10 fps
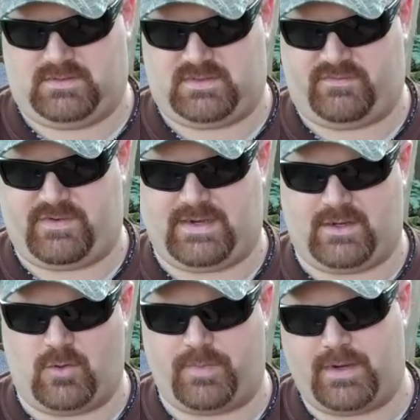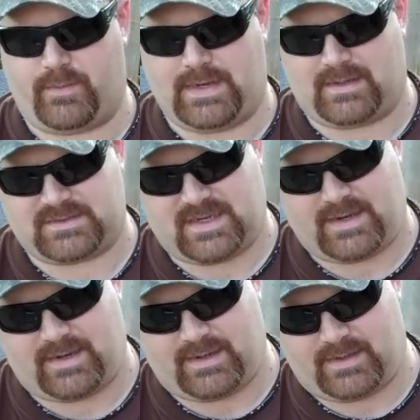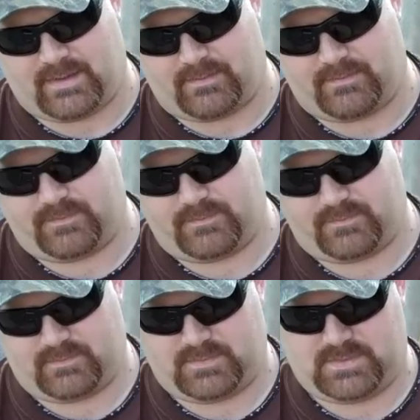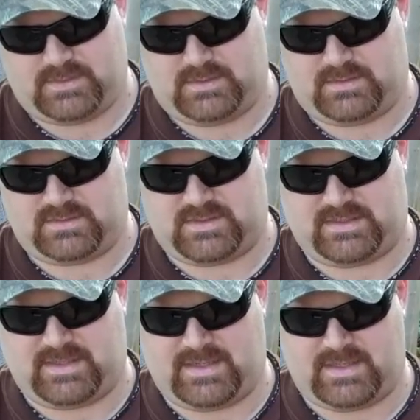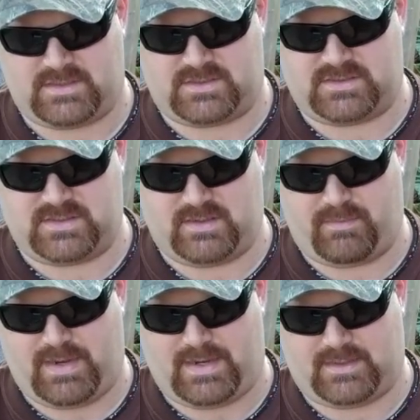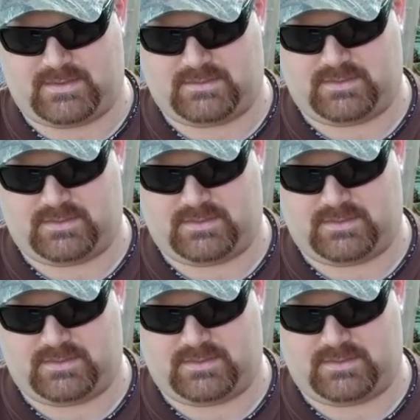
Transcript: See if I can open it without tearing it up. It's like the hinges in the back.